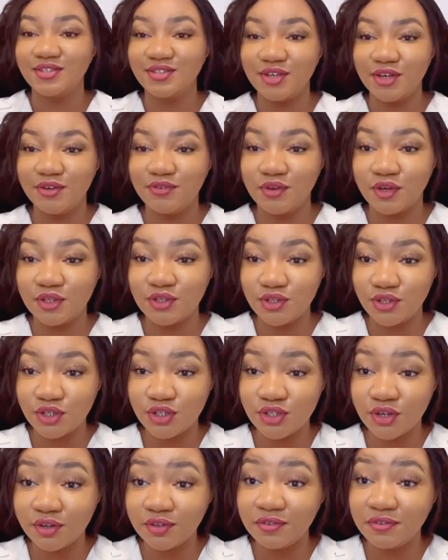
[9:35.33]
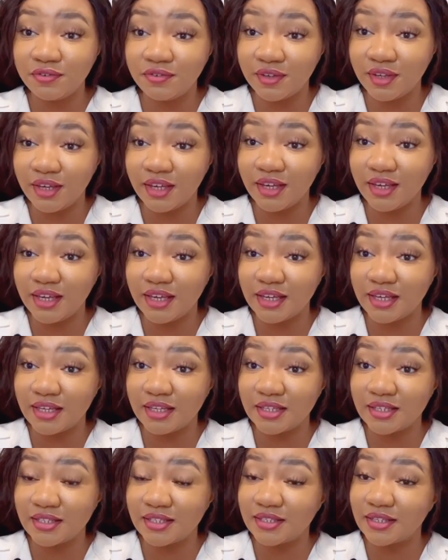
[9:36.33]
So if your tuition fee
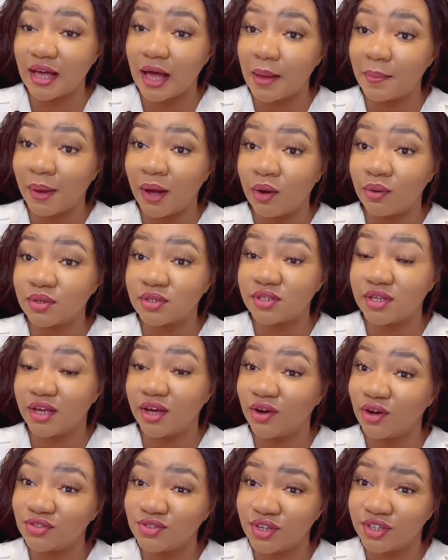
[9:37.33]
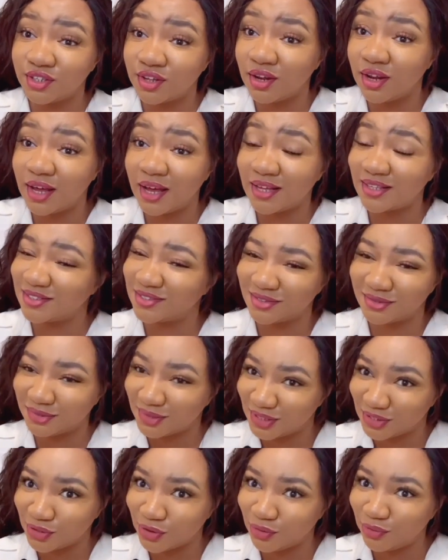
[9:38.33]
is about
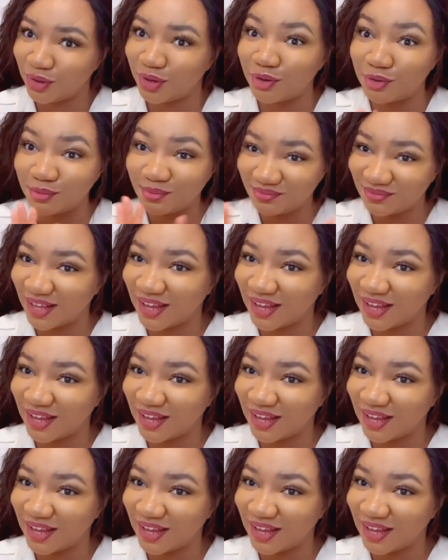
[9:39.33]
$100, it's not real.